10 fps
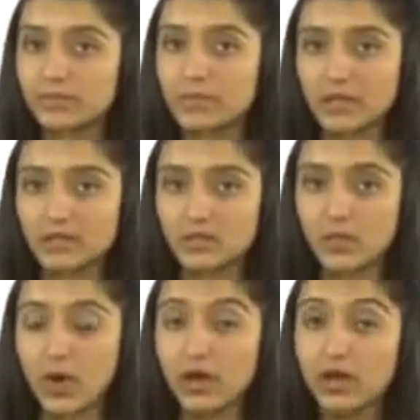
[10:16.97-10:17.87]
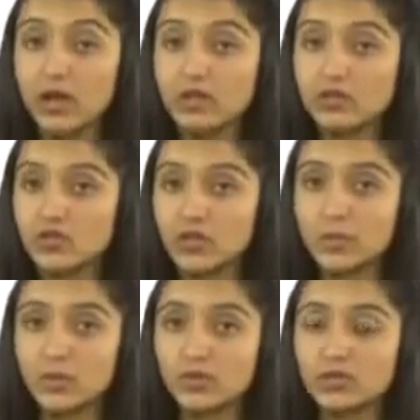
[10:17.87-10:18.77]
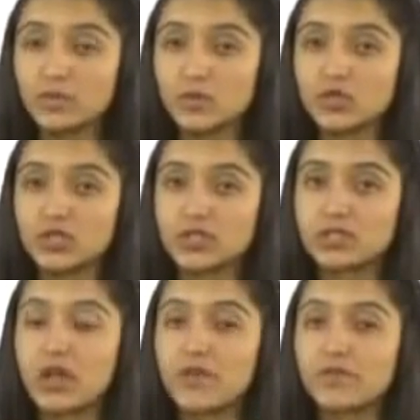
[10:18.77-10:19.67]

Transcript: That is why the ship owners purchase